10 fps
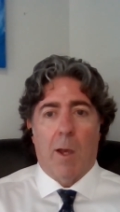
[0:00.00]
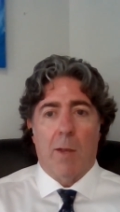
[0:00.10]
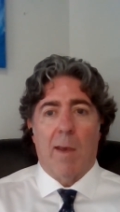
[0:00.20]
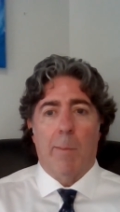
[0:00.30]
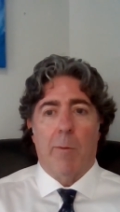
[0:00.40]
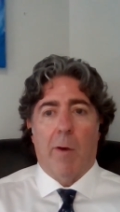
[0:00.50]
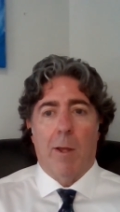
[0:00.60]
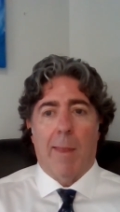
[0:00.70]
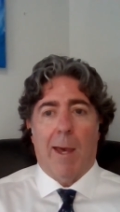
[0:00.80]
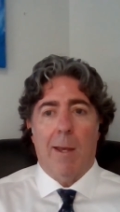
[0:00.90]
On top of
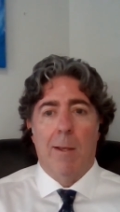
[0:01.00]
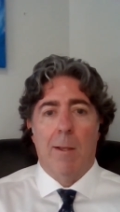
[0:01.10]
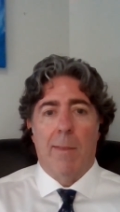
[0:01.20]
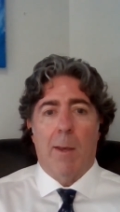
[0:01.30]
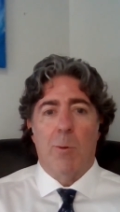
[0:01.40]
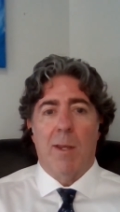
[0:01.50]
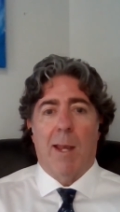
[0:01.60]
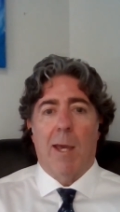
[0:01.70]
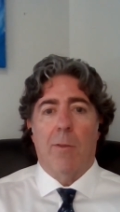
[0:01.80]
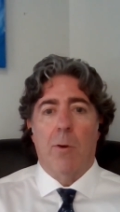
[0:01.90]
all that, they would
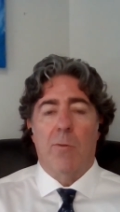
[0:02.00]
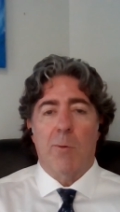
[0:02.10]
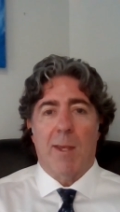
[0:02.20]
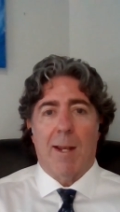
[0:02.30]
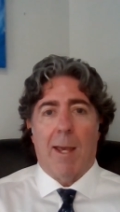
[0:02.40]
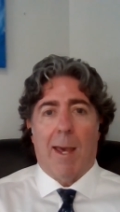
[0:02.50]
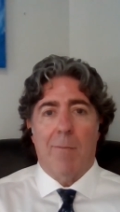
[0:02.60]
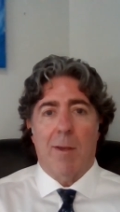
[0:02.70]
deny those who cannot